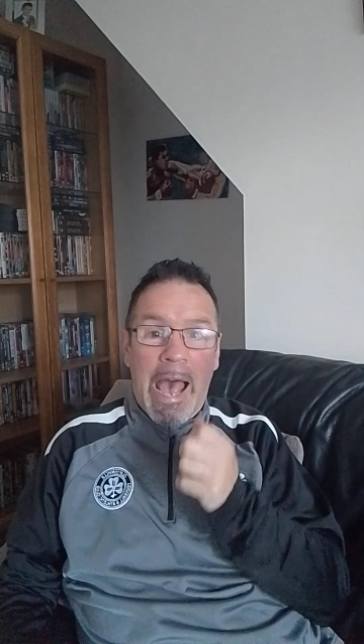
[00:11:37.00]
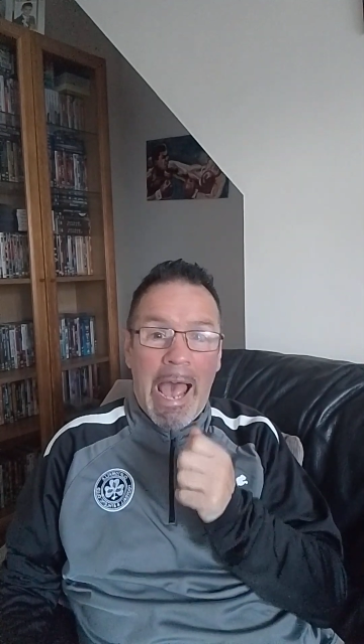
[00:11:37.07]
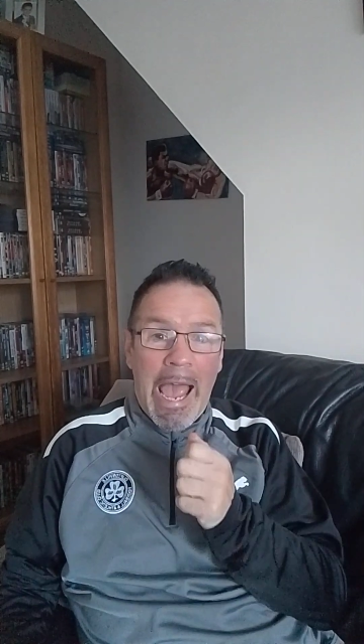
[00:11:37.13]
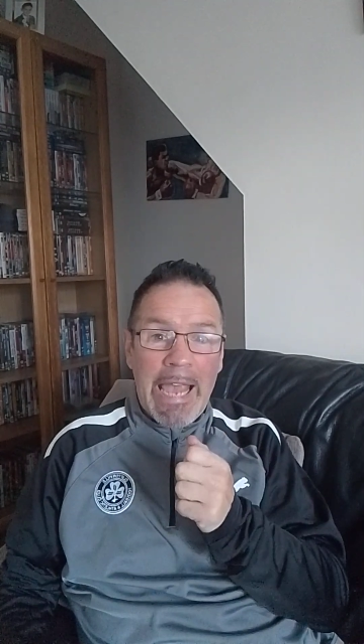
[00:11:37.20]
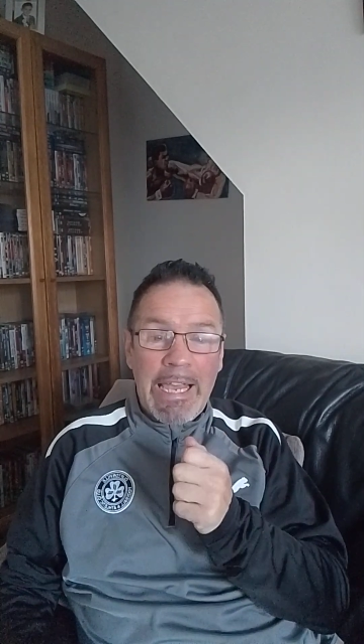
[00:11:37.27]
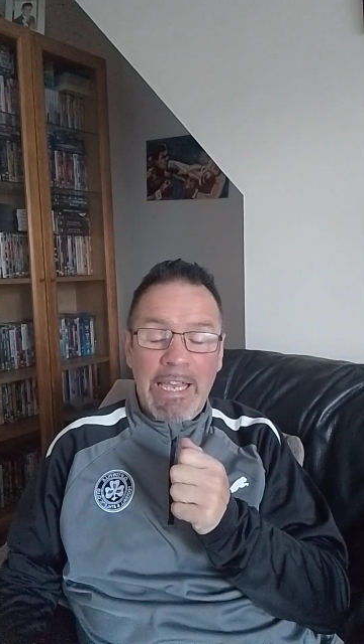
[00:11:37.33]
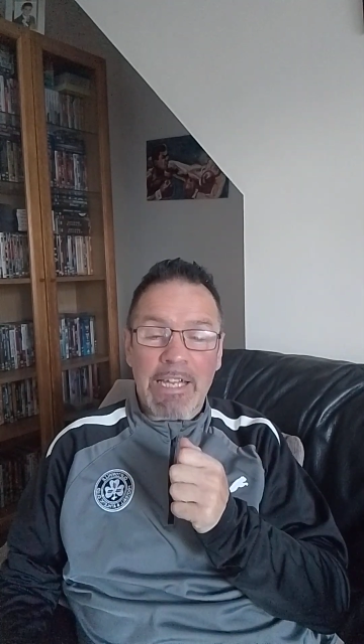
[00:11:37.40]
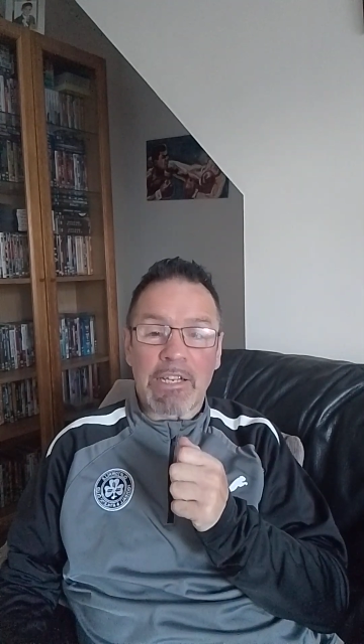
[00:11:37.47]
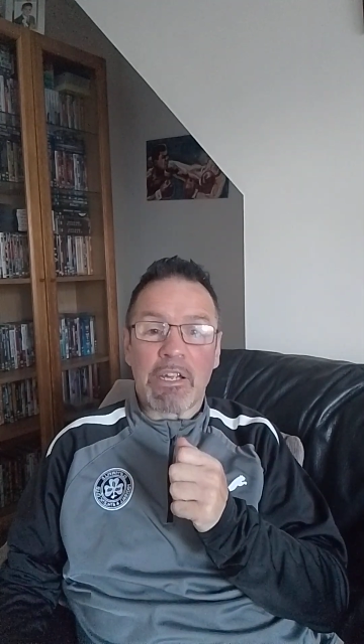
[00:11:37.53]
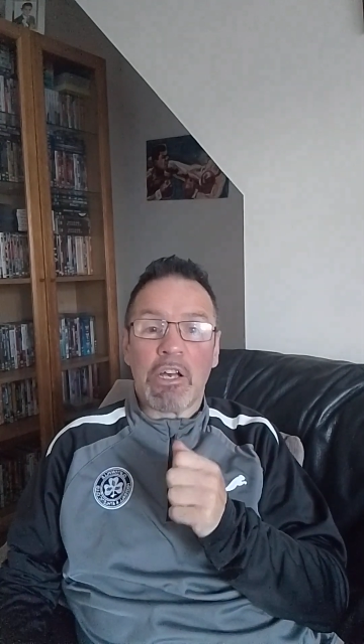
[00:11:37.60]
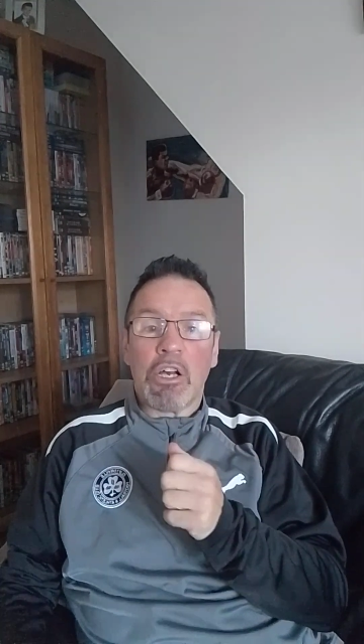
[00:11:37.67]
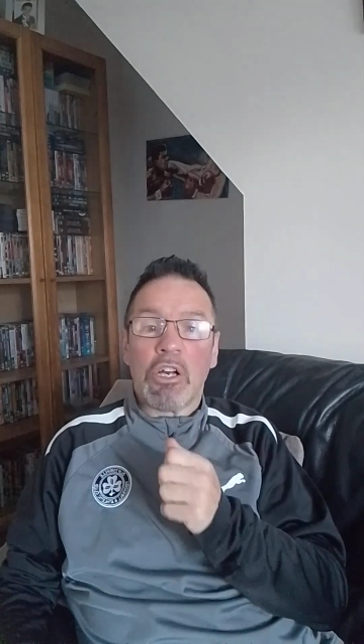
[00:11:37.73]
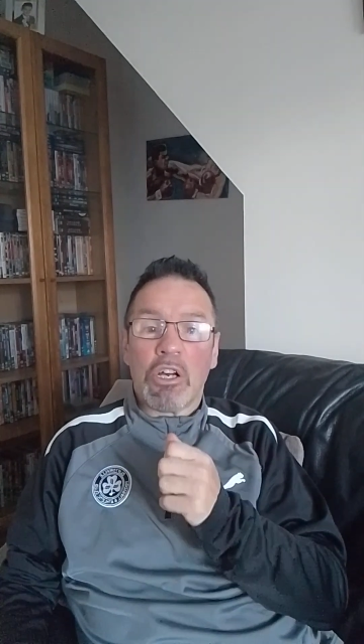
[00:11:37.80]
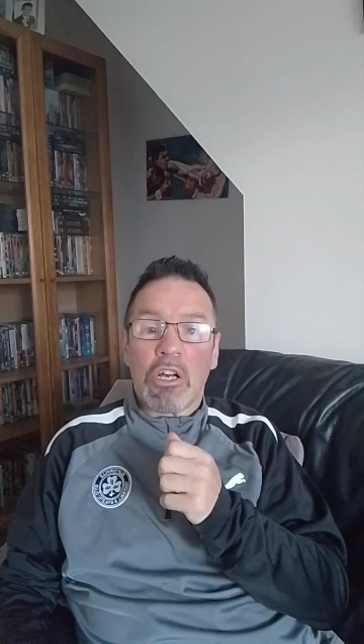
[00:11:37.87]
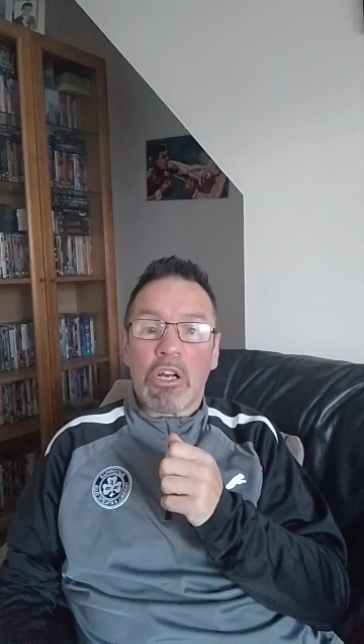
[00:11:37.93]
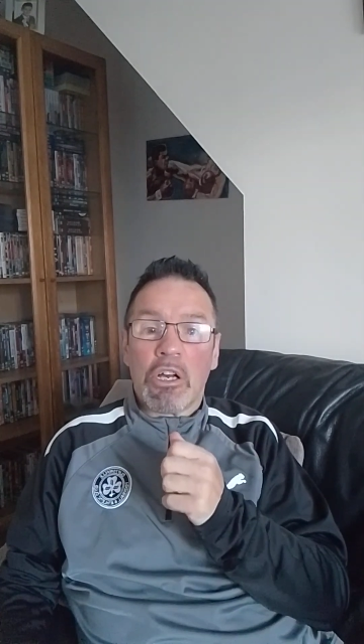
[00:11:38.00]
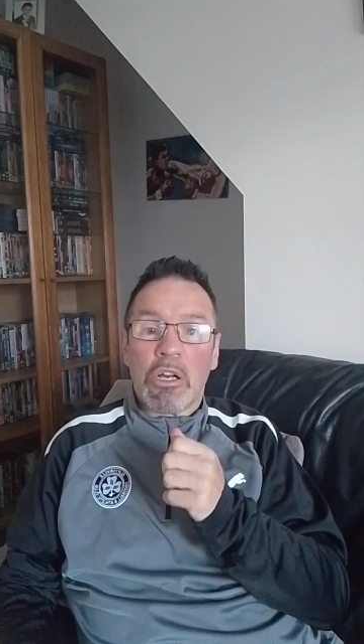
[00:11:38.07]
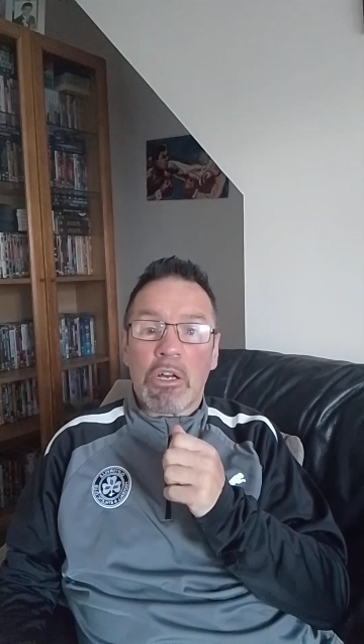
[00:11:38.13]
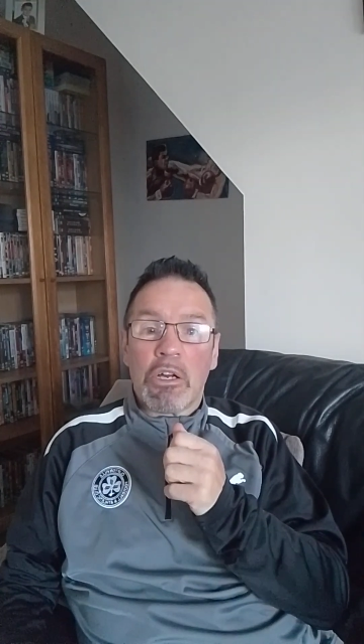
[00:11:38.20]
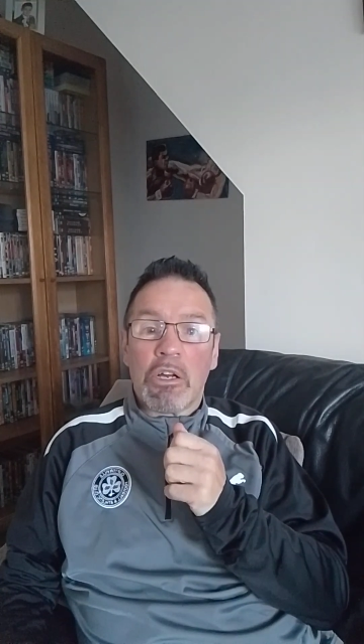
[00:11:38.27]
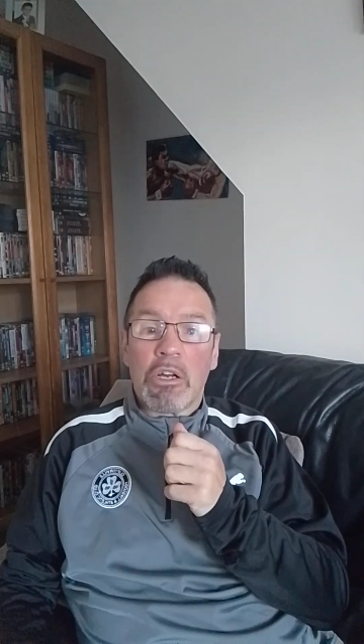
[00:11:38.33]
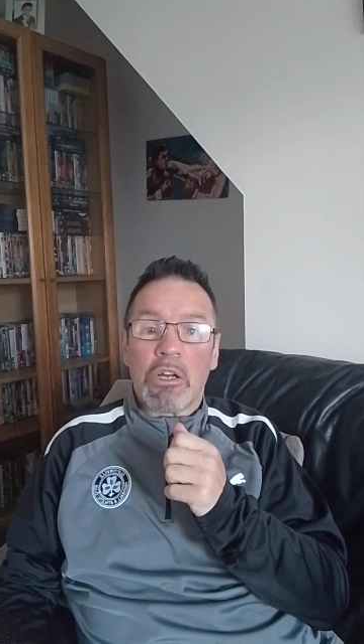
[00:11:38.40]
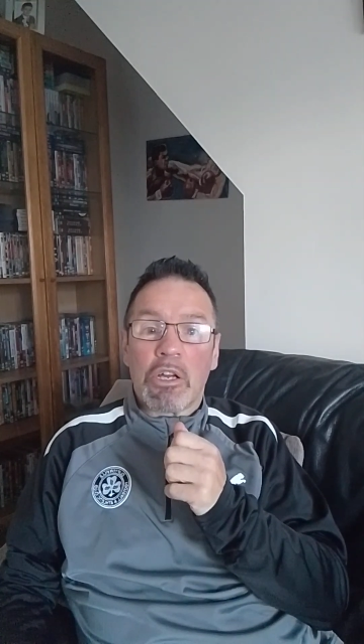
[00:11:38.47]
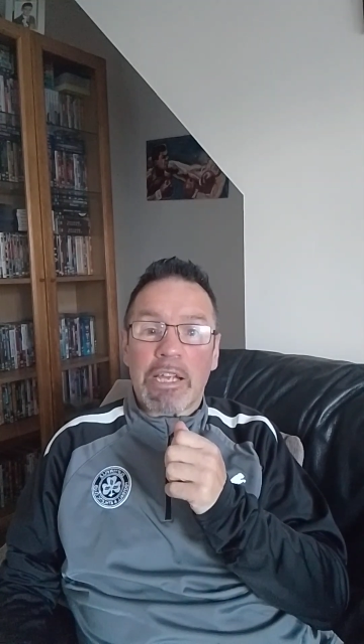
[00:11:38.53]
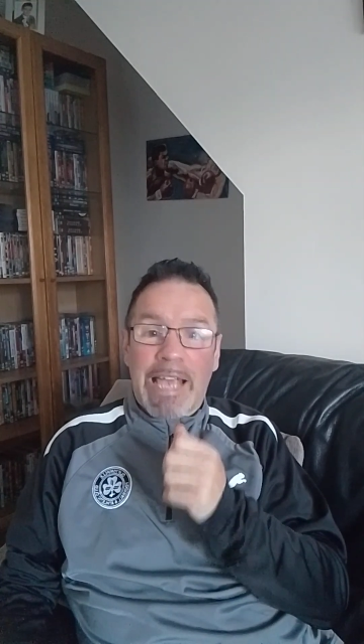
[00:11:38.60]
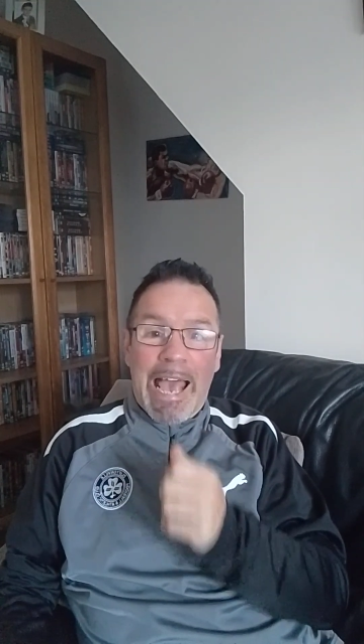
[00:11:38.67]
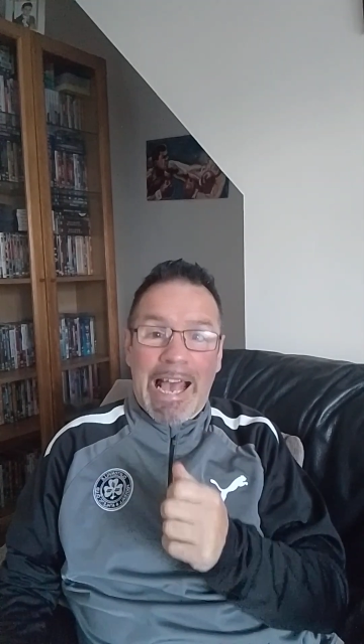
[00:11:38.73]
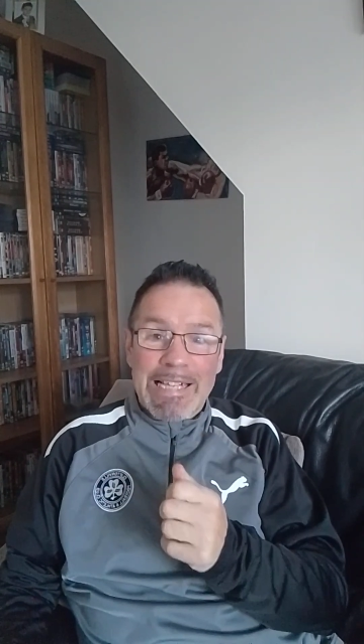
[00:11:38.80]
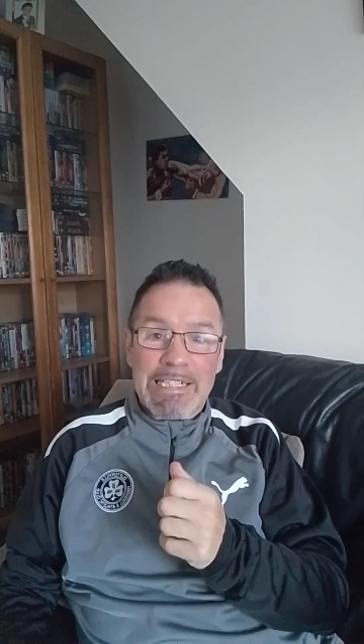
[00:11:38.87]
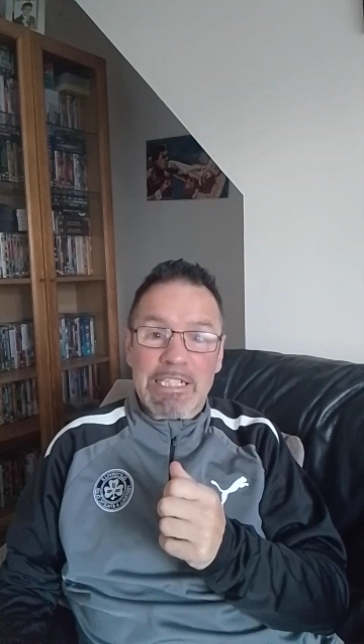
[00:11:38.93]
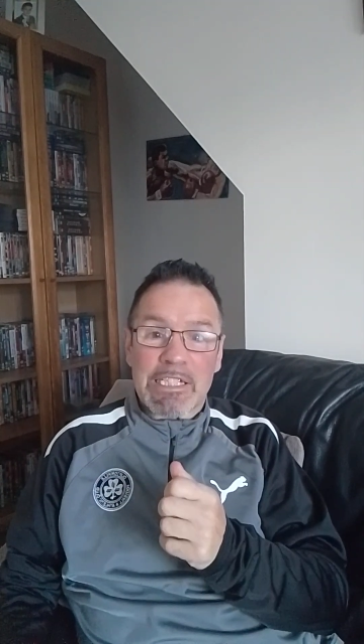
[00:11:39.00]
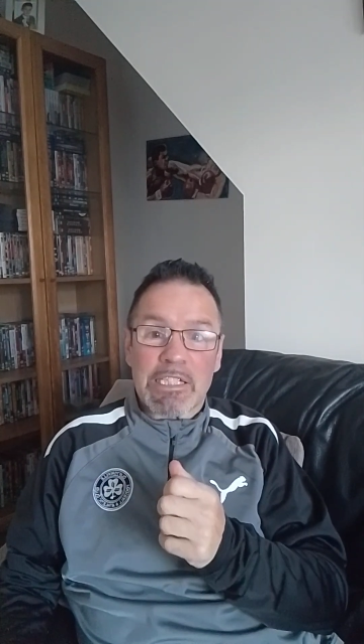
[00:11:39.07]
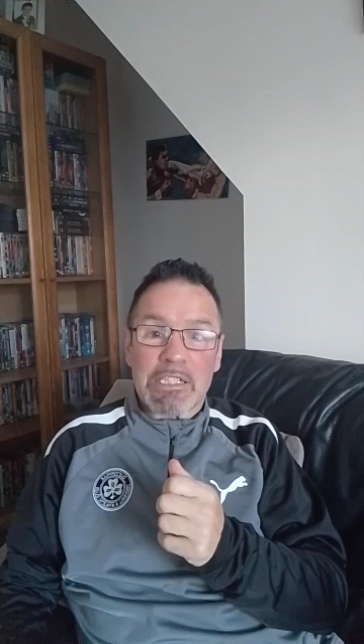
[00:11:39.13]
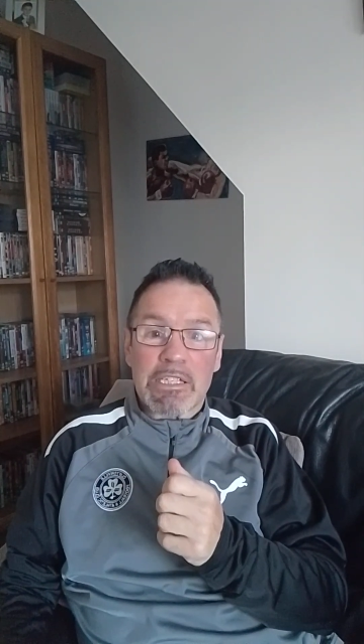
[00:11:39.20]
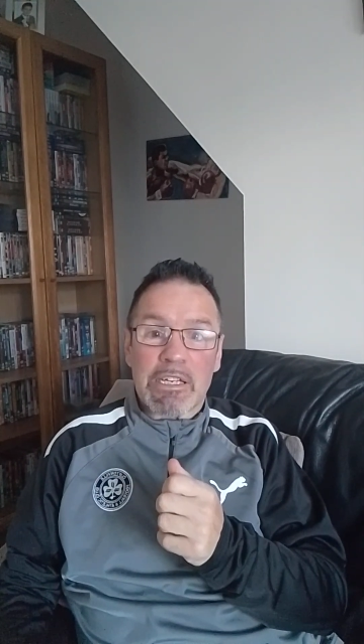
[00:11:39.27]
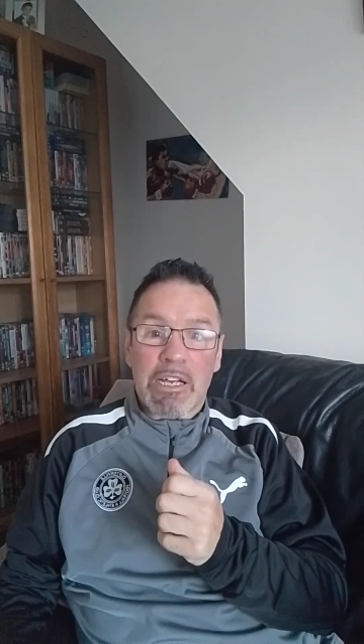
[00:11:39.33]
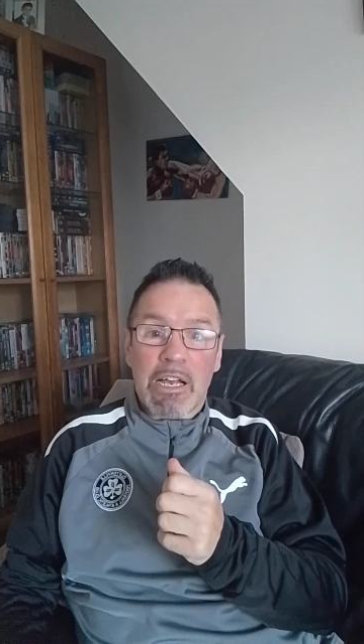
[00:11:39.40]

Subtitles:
I could catch